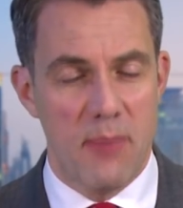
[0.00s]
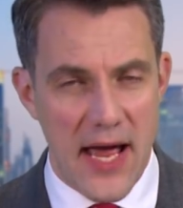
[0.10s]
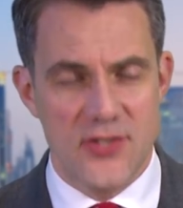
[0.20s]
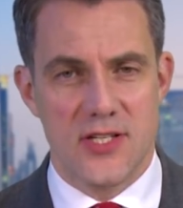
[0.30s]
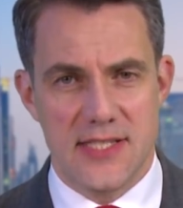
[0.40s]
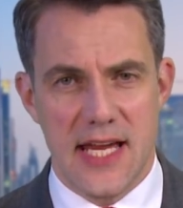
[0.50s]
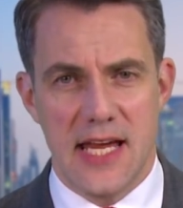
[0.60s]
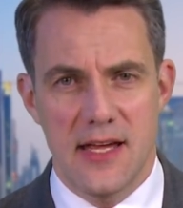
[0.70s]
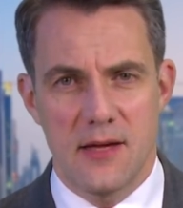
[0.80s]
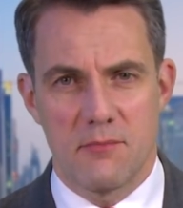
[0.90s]
Patrick's
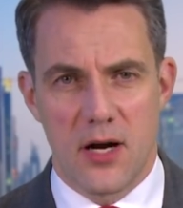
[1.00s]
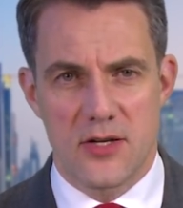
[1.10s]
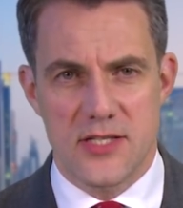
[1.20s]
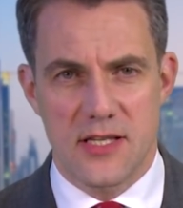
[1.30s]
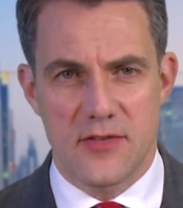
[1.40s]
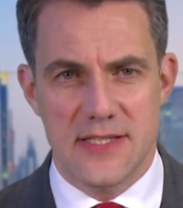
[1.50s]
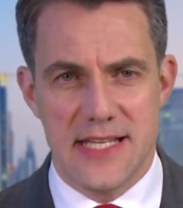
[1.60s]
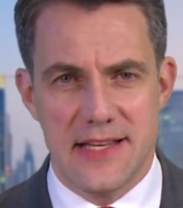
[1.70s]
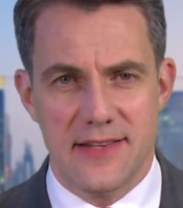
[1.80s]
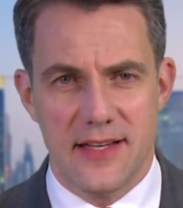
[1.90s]
Day, March
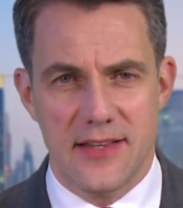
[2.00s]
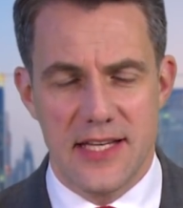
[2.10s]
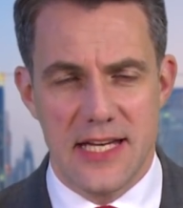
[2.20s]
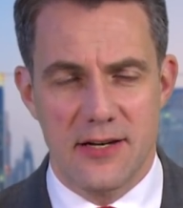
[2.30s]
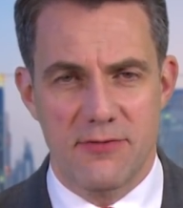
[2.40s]
17th in the year